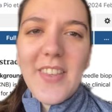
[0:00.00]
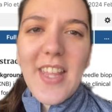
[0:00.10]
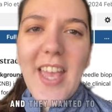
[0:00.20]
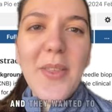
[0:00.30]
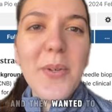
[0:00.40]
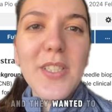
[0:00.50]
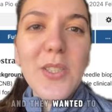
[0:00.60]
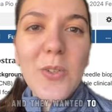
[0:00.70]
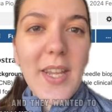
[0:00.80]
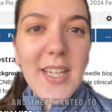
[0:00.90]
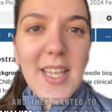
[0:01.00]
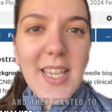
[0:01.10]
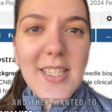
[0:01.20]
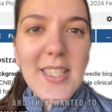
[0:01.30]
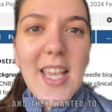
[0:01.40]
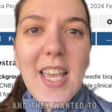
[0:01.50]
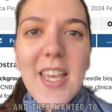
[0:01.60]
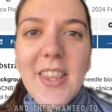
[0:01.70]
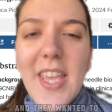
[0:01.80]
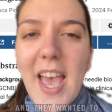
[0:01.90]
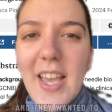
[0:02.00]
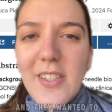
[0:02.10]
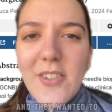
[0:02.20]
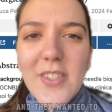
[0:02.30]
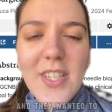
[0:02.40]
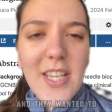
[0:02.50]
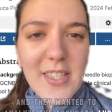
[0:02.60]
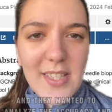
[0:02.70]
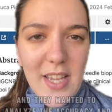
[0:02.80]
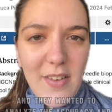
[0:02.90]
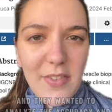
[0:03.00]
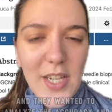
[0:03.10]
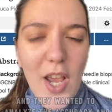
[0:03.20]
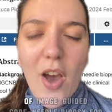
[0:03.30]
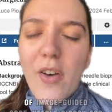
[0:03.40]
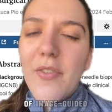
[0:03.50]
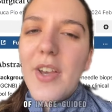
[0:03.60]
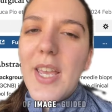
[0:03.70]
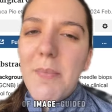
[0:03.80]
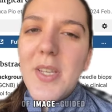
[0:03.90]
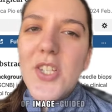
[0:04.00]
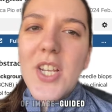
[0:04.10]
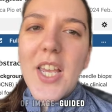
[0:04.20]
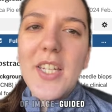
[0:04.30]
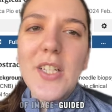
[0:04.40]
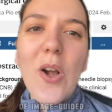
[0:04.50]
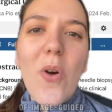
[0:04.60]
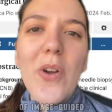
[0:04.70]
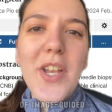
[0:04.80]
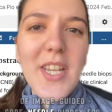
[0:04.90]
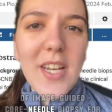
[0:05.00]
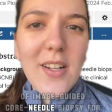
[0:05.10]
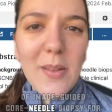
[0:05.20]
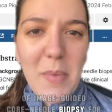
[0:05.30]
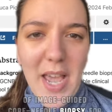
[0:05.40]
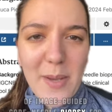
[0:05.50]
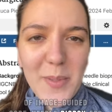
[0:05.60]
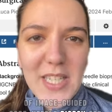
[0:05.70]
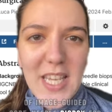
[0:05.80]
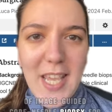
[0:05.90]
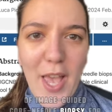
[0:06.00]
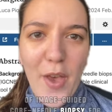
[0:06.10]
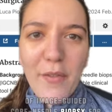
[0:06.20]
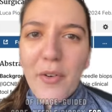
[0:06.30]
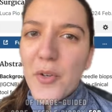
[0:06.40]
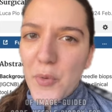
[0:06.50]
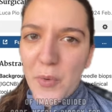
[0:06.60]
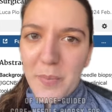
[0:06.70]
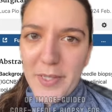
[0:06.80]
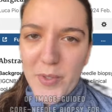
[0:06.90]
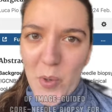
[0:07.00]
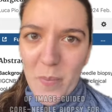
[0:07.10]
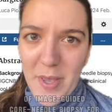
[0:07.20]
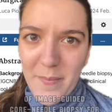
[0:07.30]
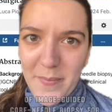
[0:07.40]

and they wanted to analyze the accuracy and safety of image guided core needle biopsy for neuroblastoma.